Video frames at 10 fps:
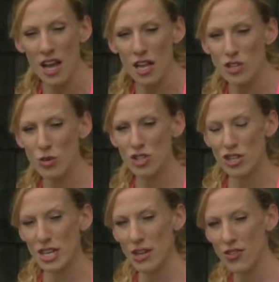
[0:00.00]
So what you're
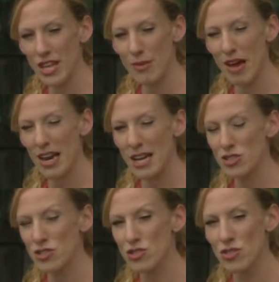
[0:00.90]
gonna think about as
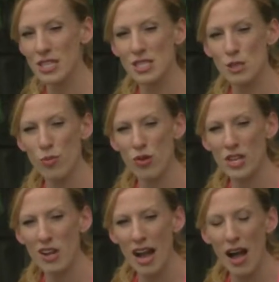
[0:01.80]
you do this is
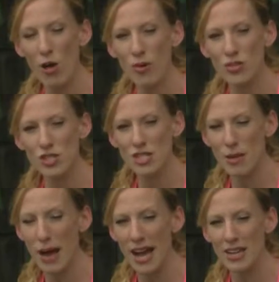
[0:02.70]
pulling your elbows to the
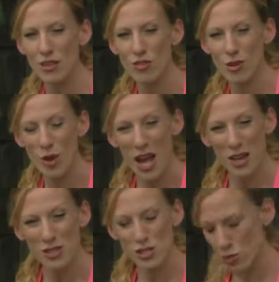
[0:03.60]
back of the room,
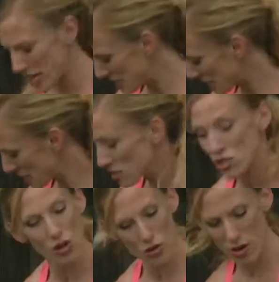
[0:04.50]
squeezing the
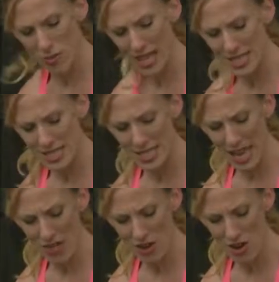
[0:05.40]
shoulder blades
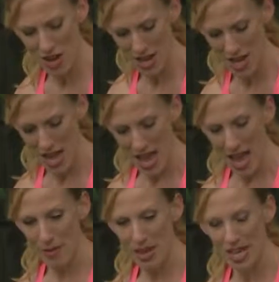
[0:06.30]
together,
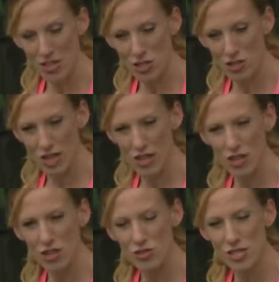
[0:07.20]
and making sure that you're
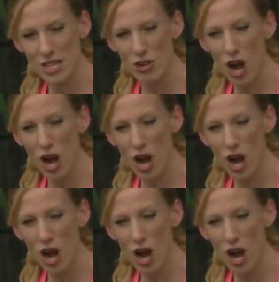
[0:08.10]
using your